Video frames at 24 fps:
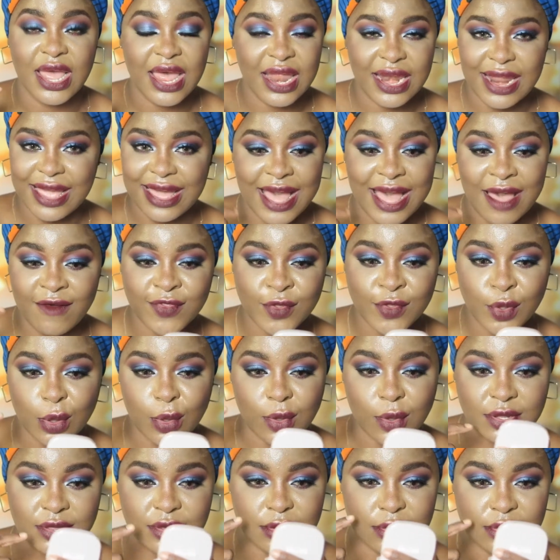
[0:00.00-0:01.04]
Like I've not
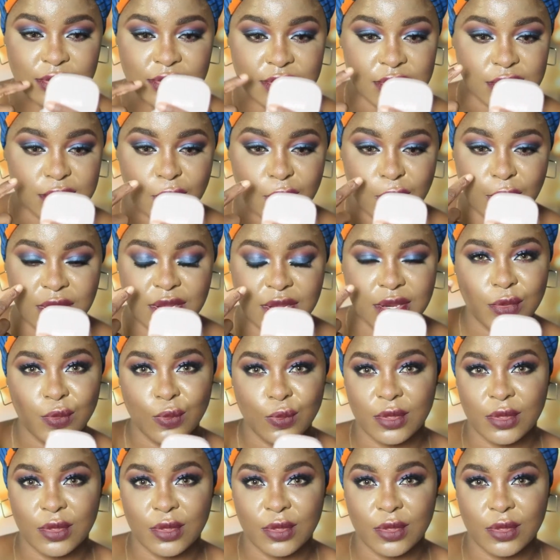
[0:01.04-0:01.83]
gotten this oily